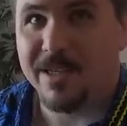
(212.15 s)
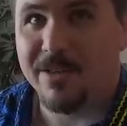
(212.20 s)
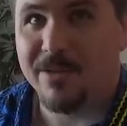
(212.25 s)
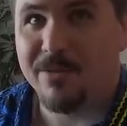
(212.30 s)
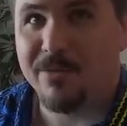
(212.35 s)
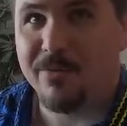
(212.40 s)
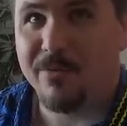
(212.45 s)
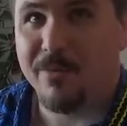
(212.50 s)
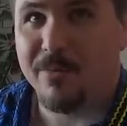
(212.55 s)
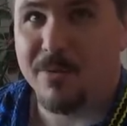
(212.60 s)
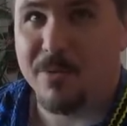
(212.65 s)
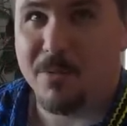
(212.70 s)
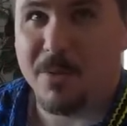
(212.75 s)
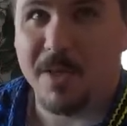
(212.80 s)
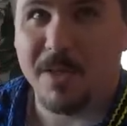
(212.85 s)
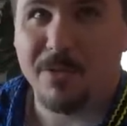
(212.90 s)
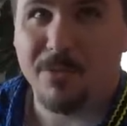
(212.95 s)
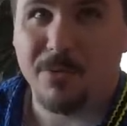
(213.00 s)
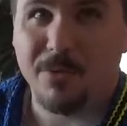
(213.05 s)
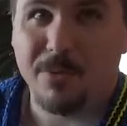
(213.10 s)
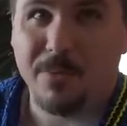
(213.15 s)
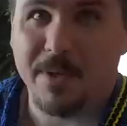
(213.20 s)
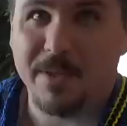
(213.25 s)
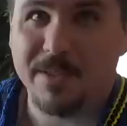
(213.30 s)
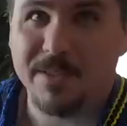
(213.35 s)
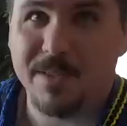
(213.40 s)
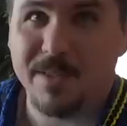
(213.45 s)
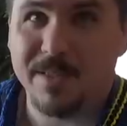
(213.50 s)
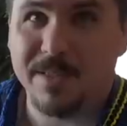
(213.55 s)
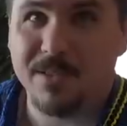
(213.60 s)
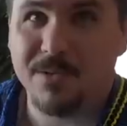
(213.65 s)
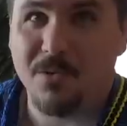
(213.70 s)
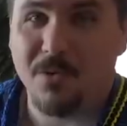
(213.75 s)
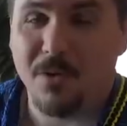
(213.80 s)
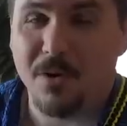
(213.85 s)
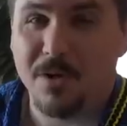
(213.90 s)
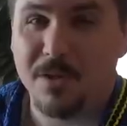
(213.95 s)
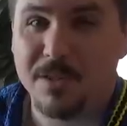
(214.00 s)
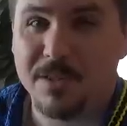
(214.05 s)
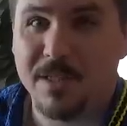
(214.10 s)
through the rest of this
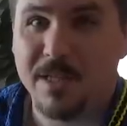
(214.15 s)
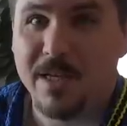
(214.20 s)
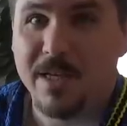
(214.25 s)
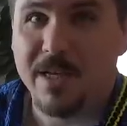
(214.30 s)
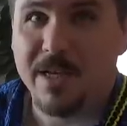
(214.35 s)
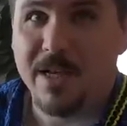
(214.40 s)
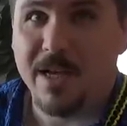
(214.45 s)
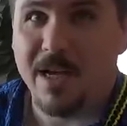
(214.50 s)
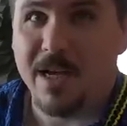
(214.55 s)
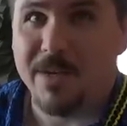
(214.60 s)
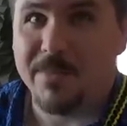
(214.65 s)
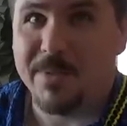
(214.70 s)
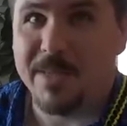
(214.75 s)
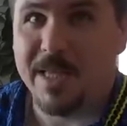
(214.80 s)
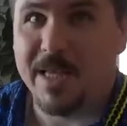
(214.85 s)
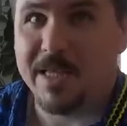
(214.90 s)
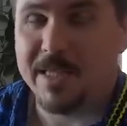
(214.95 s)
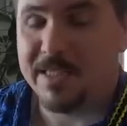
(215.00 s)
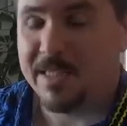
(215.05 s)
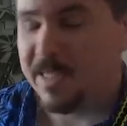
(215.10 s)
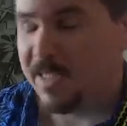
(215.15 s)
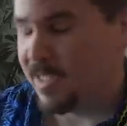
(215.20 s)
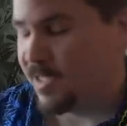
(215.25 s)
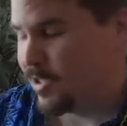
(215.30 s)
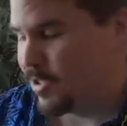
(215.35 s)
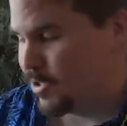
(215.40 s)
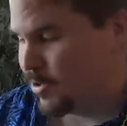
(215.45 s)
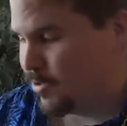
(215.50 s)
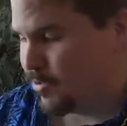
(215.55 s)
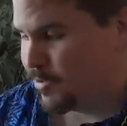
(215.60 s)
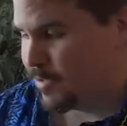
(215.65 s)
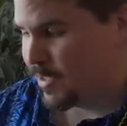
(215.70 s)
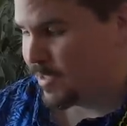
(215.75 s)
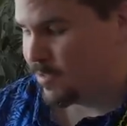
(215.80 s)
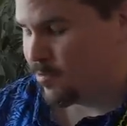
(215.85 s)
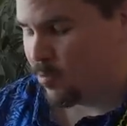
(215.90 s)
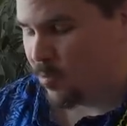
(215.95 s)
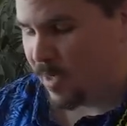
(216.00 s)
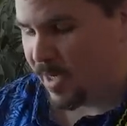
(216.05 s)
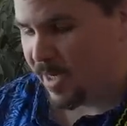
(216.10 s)
course, but that shows
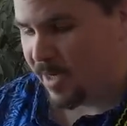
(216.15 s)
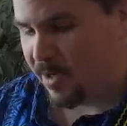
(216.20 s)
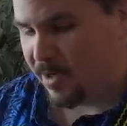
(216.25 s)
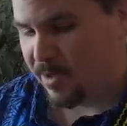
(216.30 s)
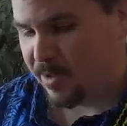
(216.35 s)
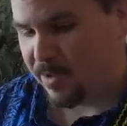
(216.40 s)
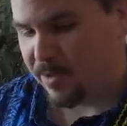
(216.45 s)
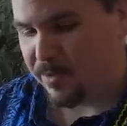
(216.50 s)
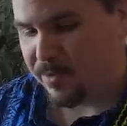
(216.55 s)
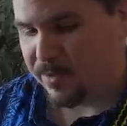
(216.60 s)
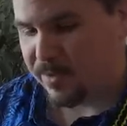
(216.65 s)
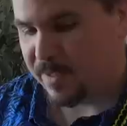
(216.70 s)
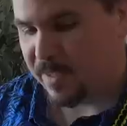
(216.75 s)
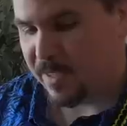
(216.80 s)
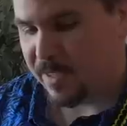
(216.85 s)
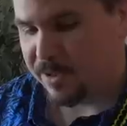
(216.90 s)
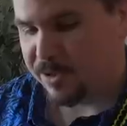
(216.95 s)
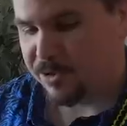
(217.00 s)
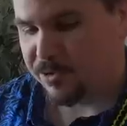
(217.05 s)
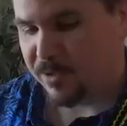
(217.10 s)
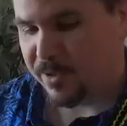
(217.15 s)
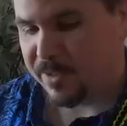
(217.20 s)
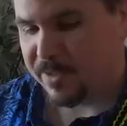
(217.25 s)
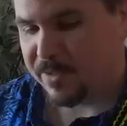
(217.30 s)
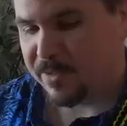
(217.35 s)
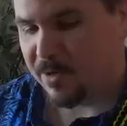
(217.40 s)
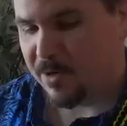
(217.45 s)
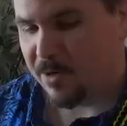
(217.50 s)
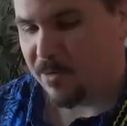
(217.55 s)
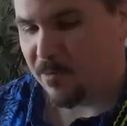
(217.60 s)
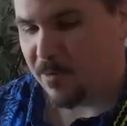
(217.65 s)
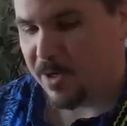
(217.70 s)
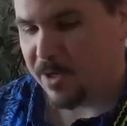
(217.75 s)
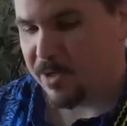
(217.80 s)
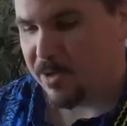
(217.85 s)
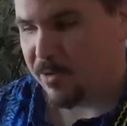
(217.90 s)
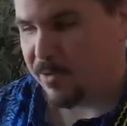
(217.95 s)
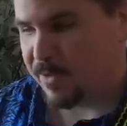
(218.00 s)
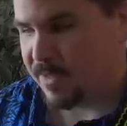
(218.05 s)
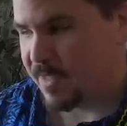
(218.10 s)
us where those strings are and what
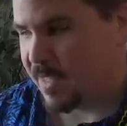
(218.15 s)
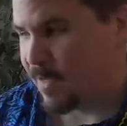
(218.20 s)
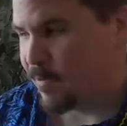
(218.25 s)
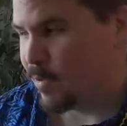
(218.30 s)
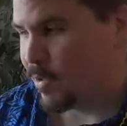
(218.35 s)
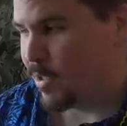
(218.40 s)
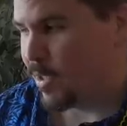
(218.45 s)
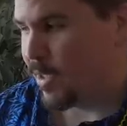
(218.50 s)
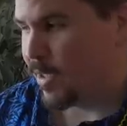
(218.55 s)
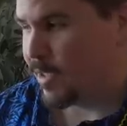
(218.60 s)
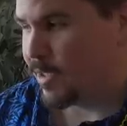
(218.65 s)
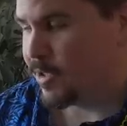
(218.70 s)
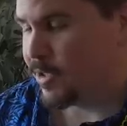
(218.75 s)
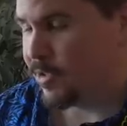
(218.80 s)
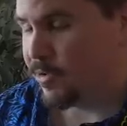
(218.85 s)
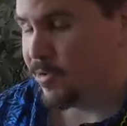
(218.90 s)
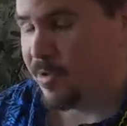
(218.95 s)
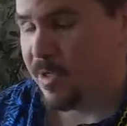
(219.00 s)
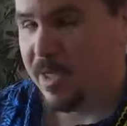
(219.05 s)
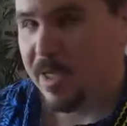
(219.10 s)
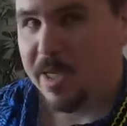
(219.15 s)
notes they belong to.